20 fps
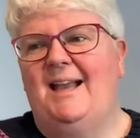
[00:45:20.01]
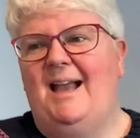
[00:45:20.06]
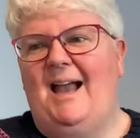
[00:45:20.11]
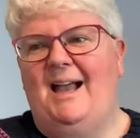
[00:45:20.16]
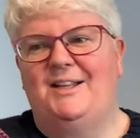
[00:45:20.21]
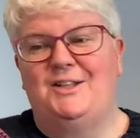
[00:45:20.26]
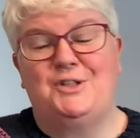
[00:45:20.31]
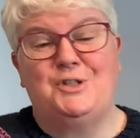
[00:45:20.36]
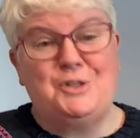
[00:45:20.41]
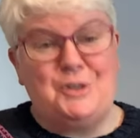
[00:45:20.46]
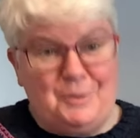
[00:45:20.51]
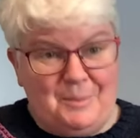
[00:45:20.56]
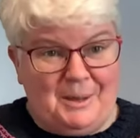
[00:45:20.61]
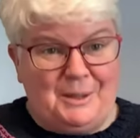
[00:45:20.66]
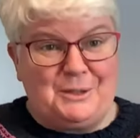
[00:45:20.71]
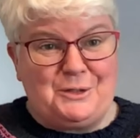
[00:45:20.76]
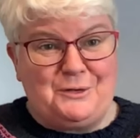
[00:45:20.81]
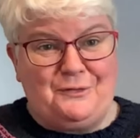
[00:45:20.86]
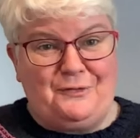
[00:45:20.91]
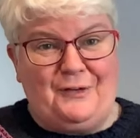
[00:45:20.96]
I had so
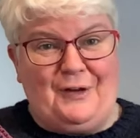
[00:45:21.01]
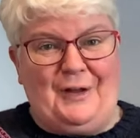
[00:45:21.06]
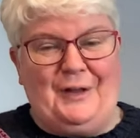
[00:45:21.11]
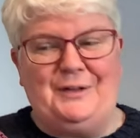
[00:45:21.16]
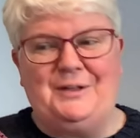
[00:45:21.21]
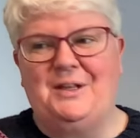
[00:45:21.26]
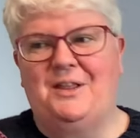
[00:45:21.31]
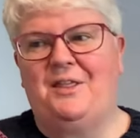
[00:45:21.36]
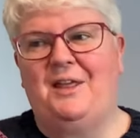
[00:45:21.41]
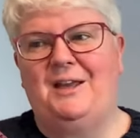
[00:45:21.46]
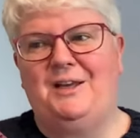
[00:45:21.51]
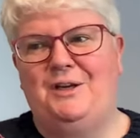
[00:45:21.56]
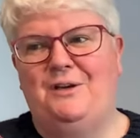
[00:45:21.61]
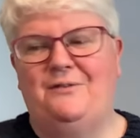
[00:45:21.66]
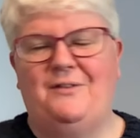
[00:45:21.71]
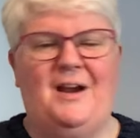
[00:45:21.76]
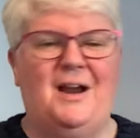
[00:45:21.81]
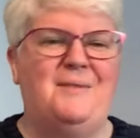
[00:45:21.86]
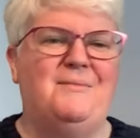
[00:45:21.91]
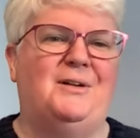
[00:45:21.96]
much fun. Thank you
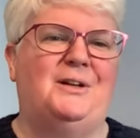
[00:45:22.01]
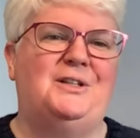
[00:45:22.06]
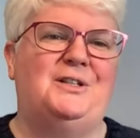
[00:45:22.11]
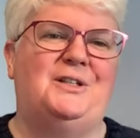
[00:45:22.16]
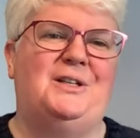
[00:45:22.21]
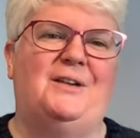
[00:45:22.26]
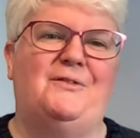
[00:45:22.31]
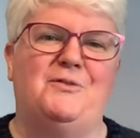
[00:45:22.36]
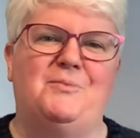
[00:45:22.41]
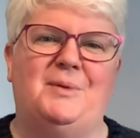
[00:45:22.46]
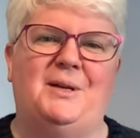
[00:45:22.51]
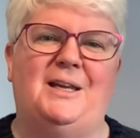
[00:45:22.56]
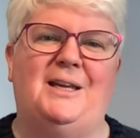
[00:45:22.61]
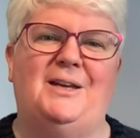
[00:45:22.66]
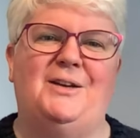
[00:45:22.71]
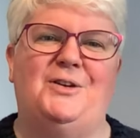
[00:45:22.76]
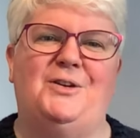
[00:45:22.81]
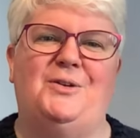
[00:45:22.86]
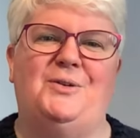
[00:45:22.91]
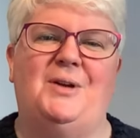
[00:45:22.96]
very much to everybody
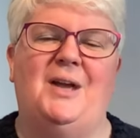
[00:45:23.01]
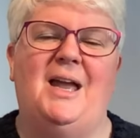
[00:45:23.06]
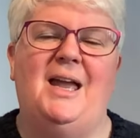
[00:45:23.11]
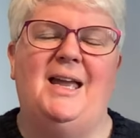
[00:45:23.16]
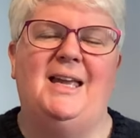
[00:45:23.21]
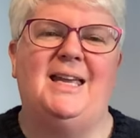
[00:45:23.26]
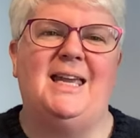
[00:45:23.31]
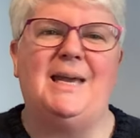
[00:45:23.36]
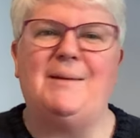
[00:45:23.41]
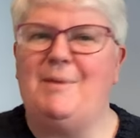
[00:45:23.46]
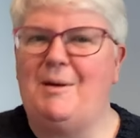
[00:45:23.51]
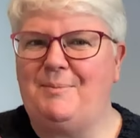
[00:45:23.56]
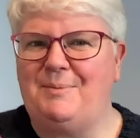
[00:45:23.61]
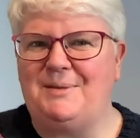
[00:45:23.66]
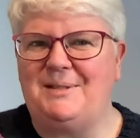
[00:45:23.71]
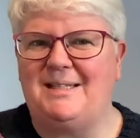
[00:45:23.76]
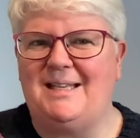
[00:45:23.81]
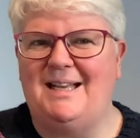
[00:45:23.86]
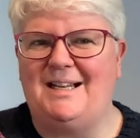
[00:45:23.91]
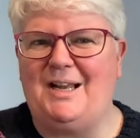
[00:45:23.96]
who came up
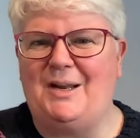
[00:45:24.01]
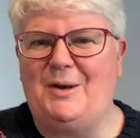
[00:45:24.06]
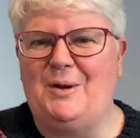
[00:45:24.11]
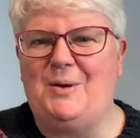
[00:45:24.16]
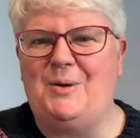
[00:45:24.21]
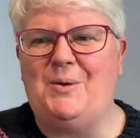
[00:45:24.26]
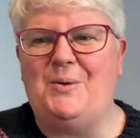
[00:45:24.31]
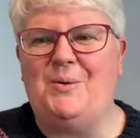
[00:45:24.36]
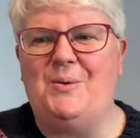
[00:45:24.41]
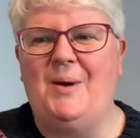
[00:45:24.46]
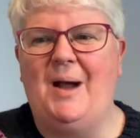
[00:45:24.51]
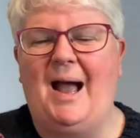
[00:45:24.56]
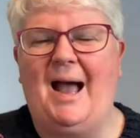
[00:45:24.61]
and said hello,